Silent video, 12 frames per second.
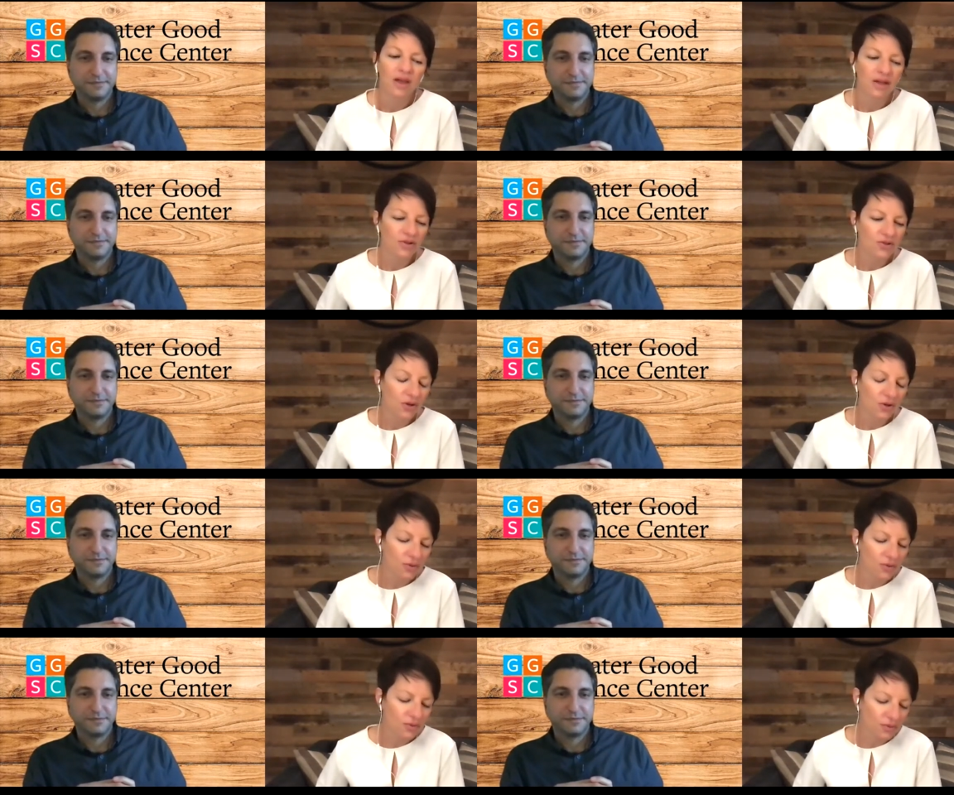
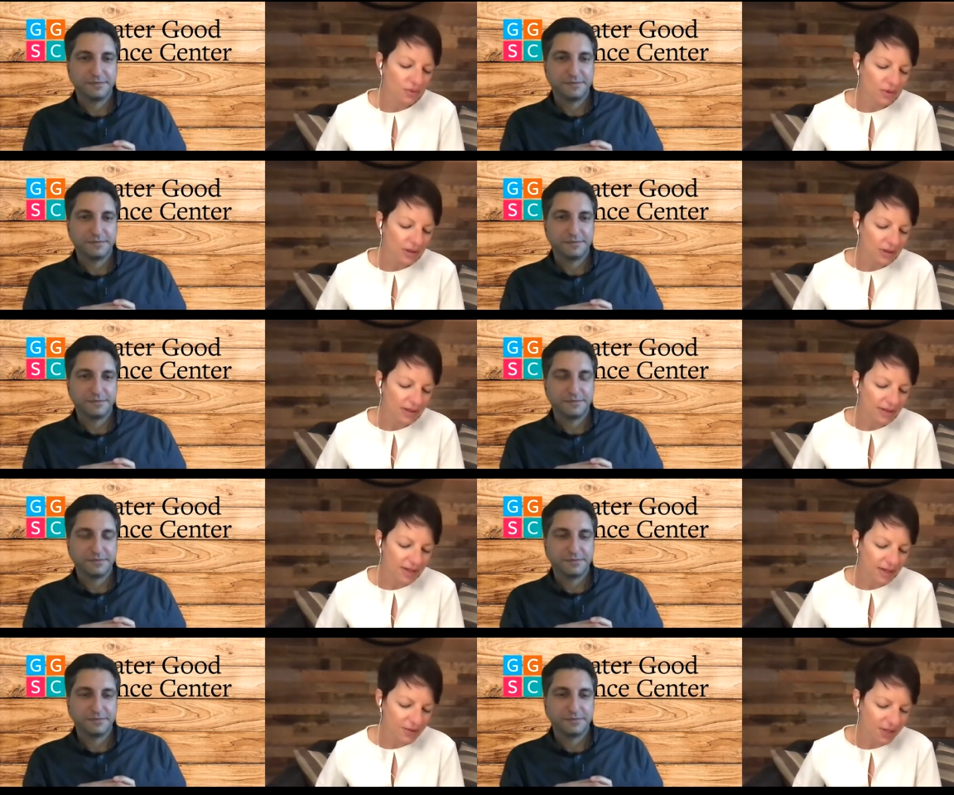Speaker 1: So it
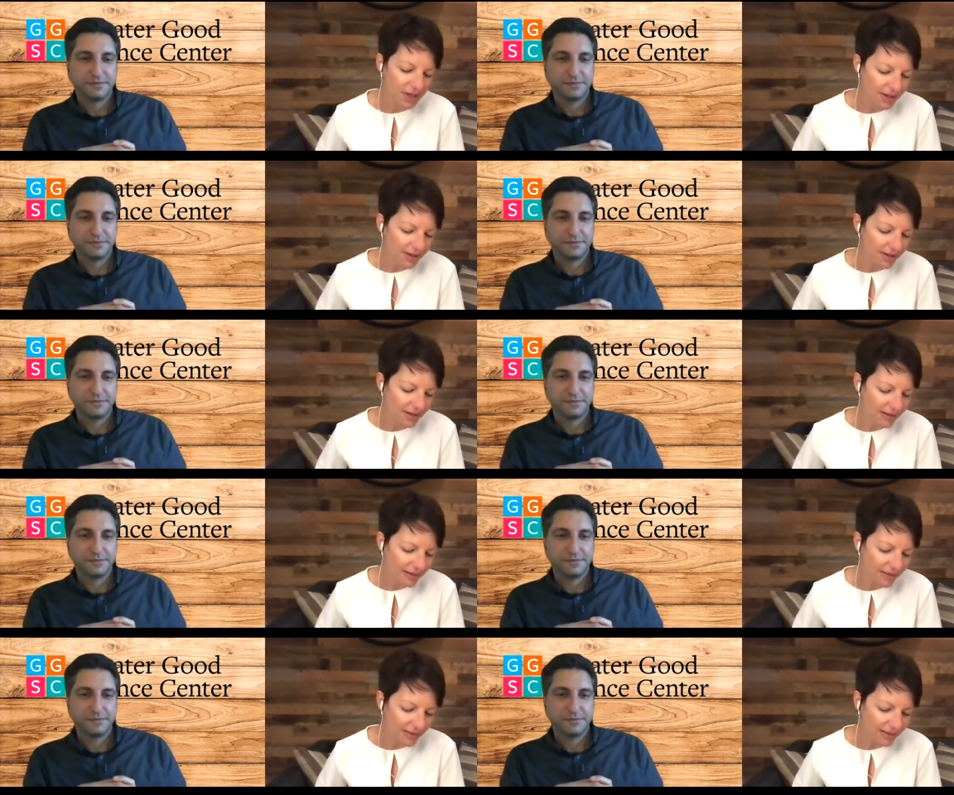sounds like
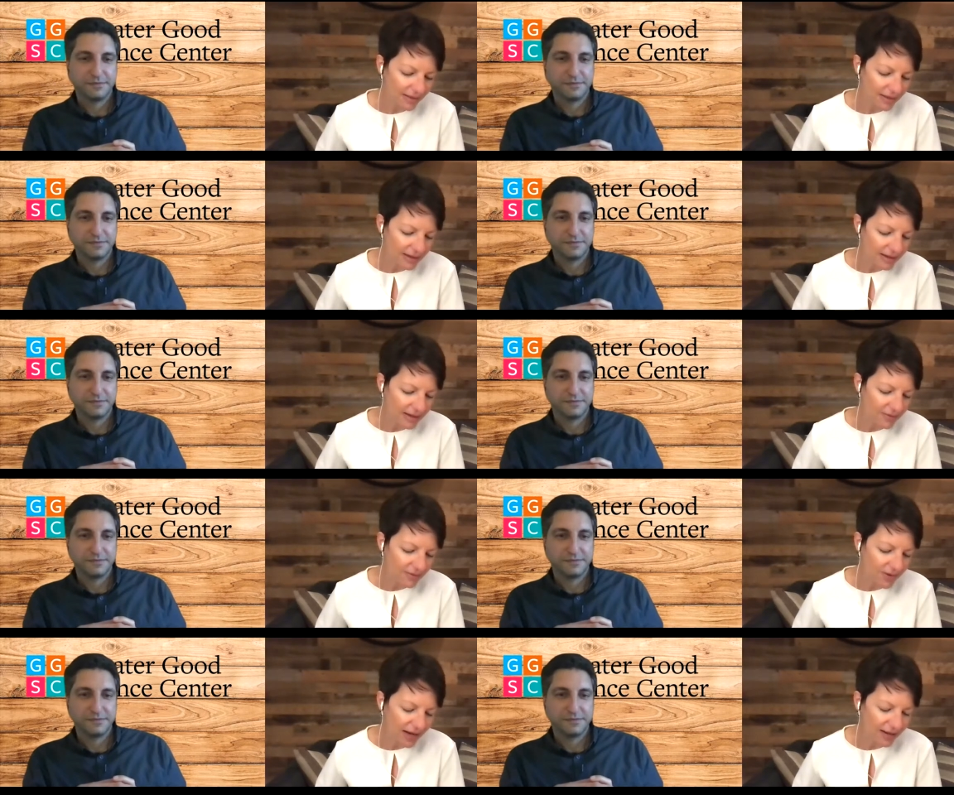the
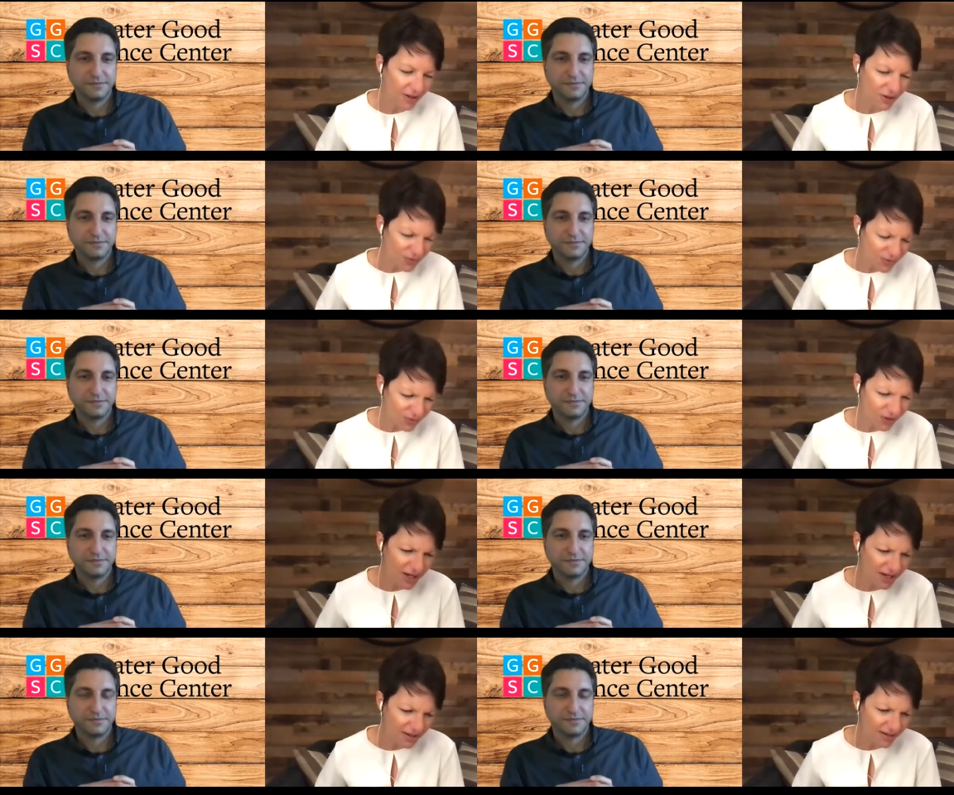fact that your
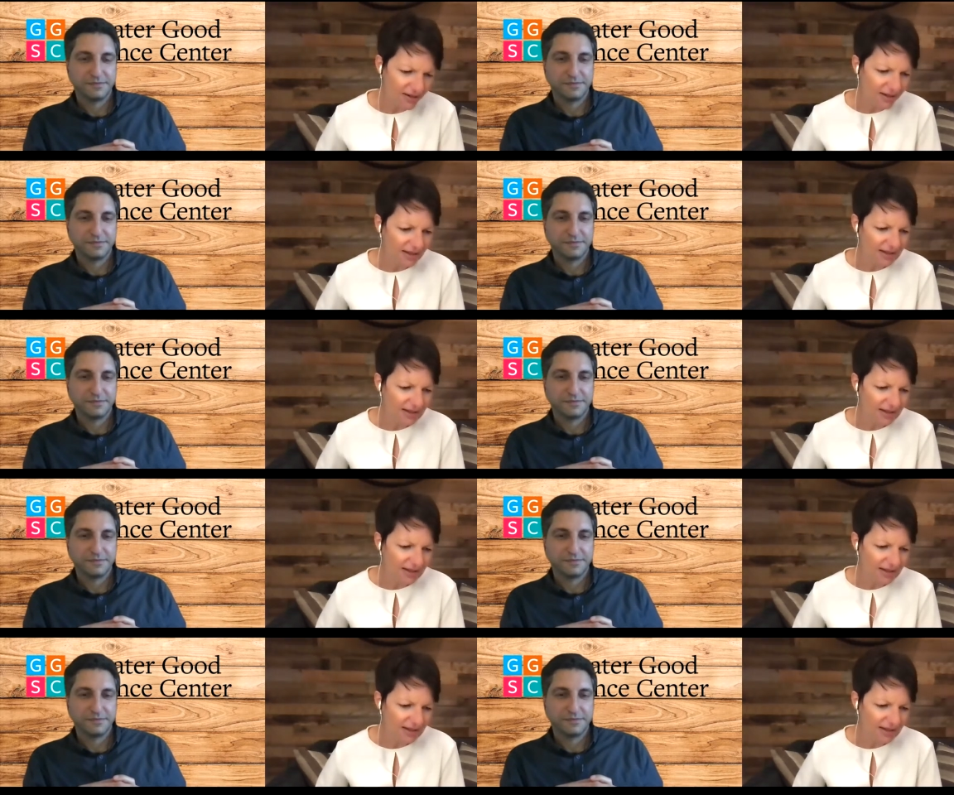friend